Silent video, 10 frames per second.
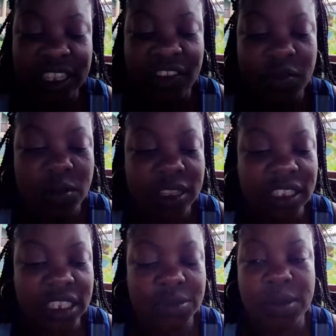stuff
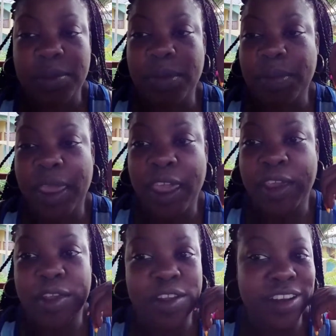once um, it's been
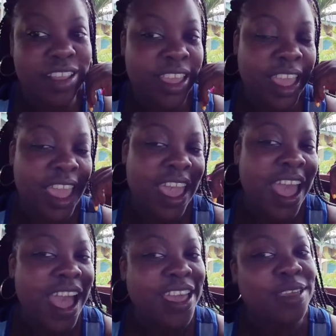
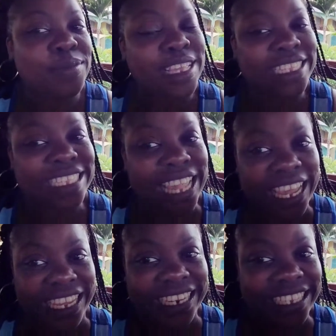prepared. I am
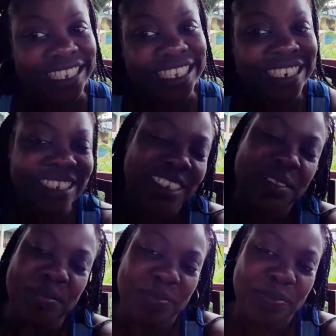excited.
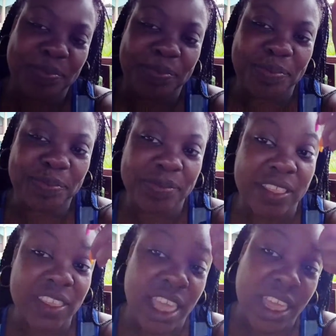Mm
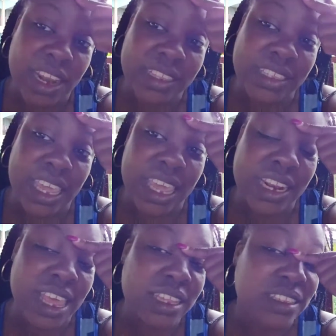-hmm. I think I got a
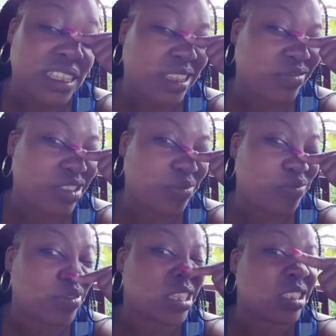tan, guys. I think I feel am
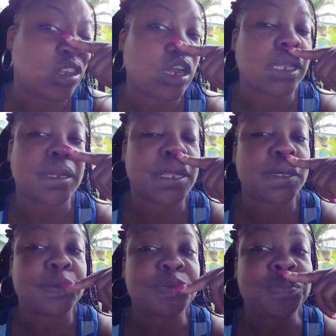really dark
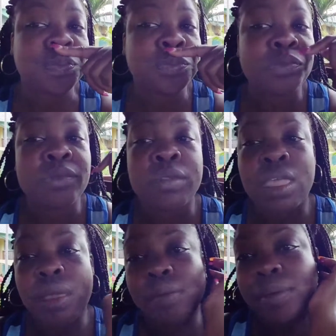now.
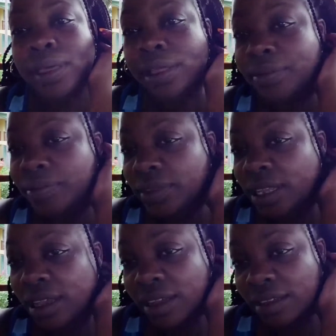But,
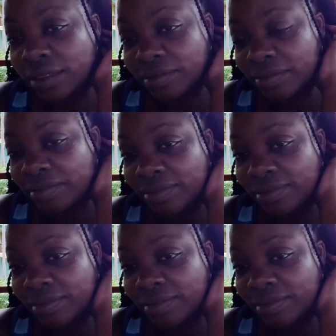um,